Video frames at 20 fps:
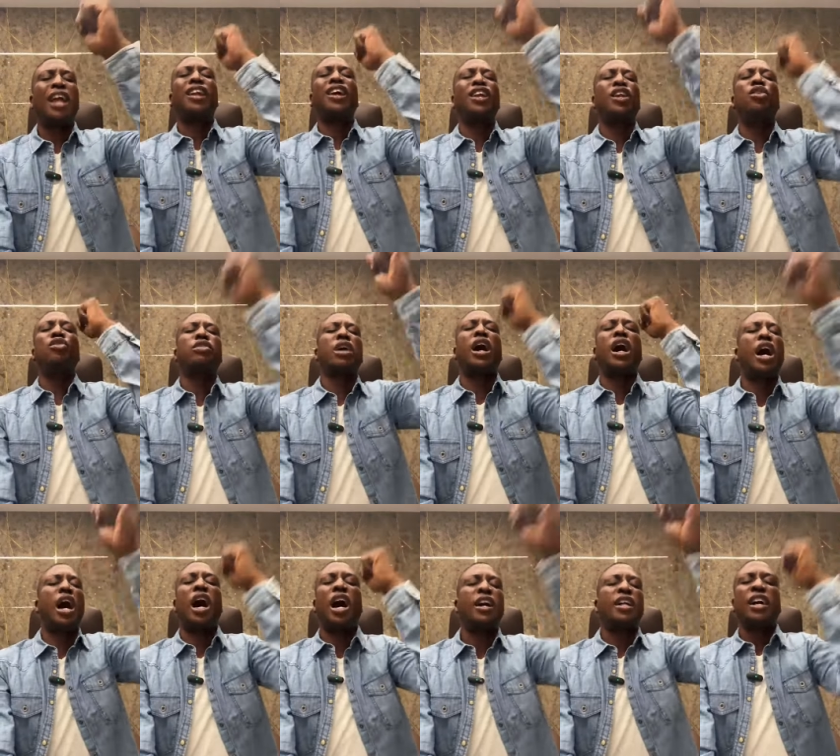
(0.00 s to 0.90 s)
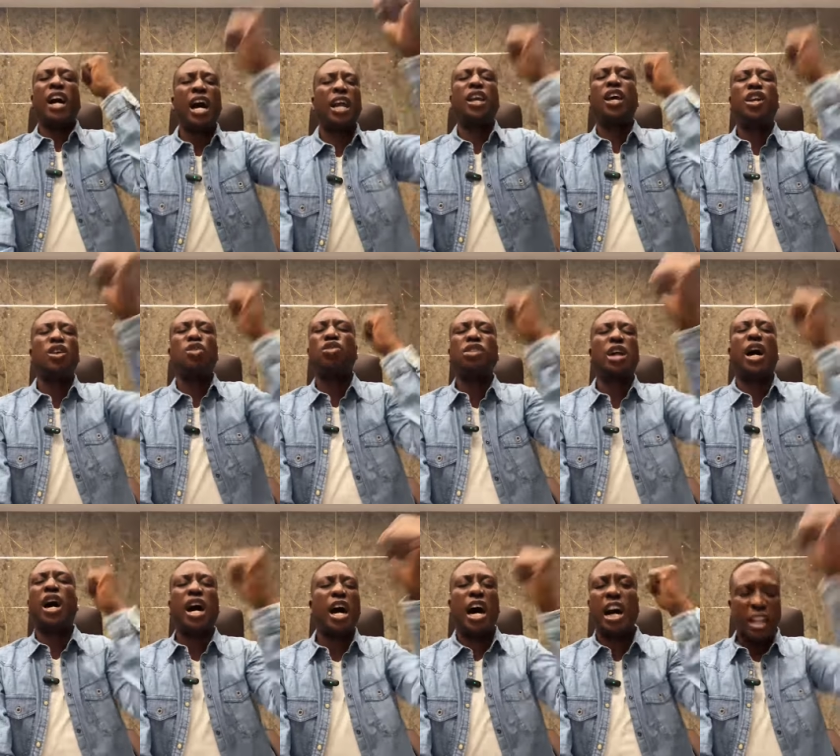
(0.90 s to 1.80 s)
Hallelujah.
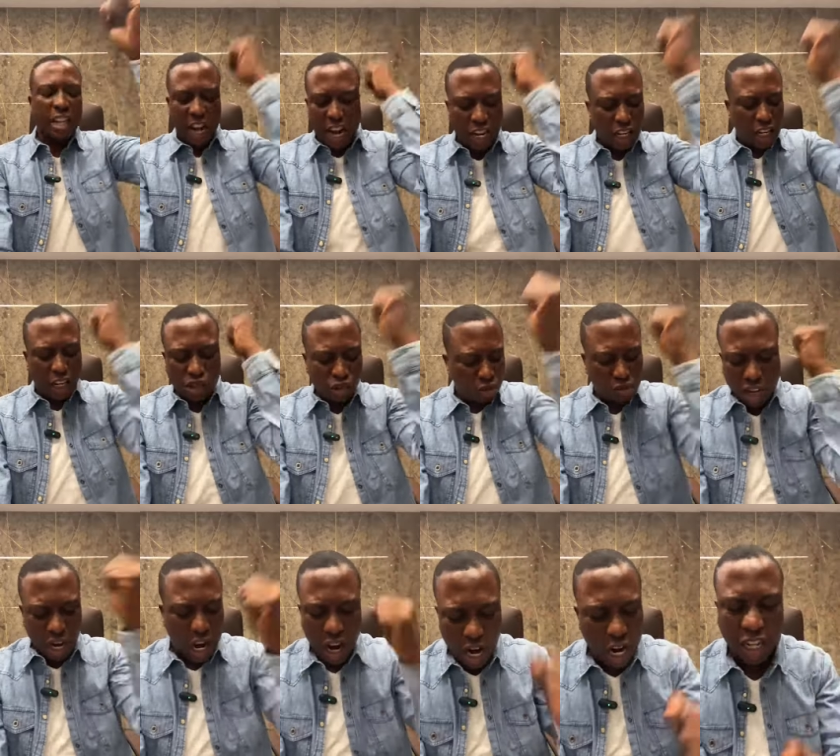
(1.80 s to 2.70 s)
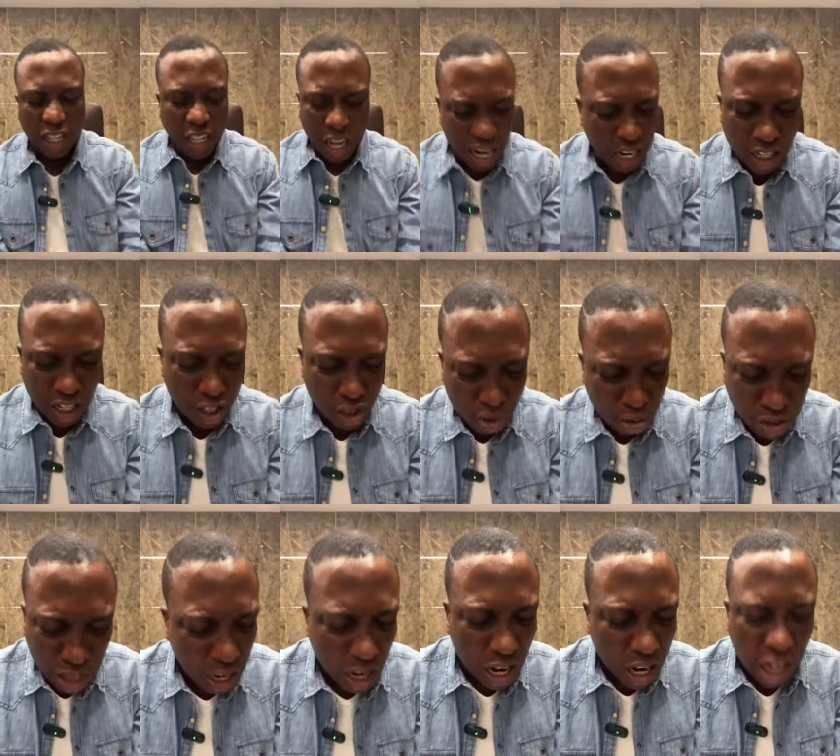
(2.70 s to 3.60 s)
Hallelujah. Hallelujah.
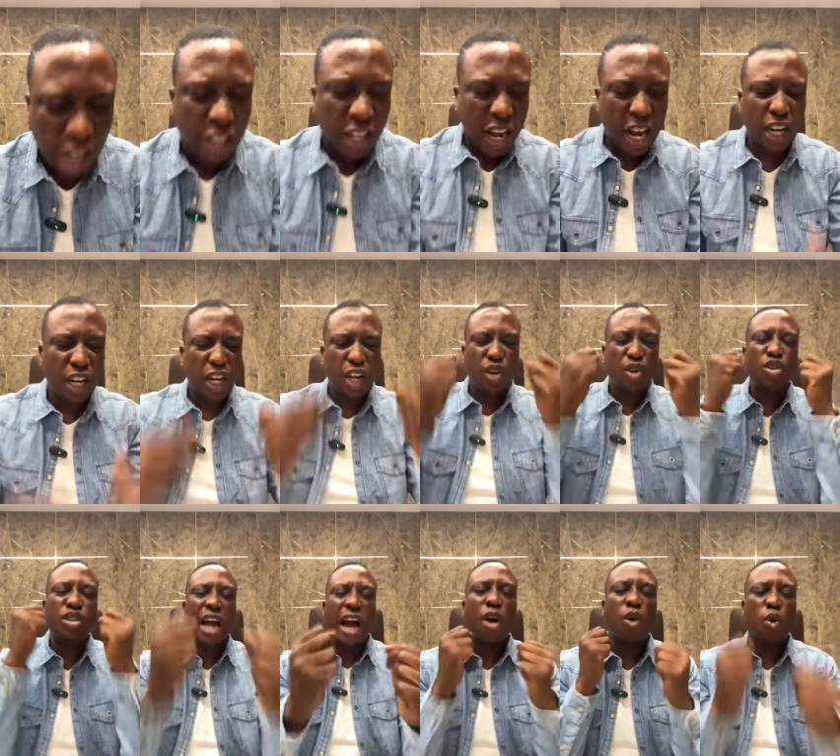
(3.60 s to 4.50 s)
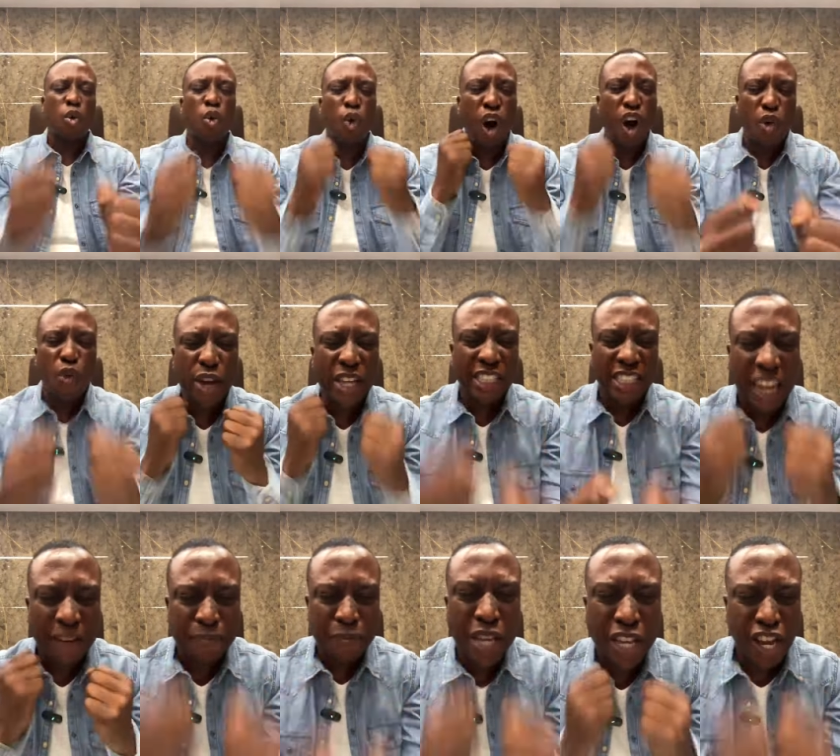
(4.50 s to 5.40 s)
Hallelujah. Hallelujah.
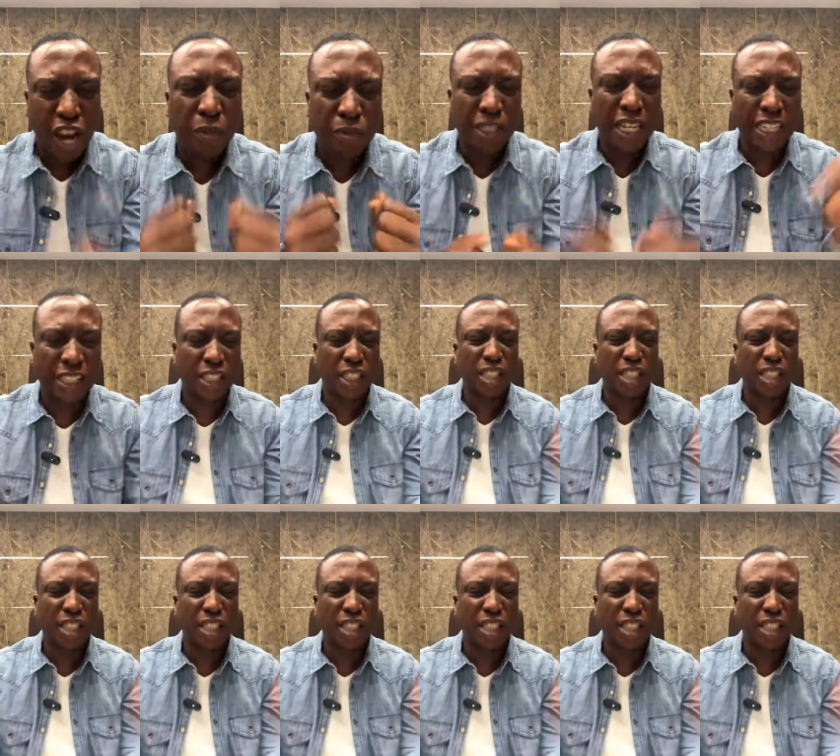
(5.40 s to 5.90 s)
Worries have become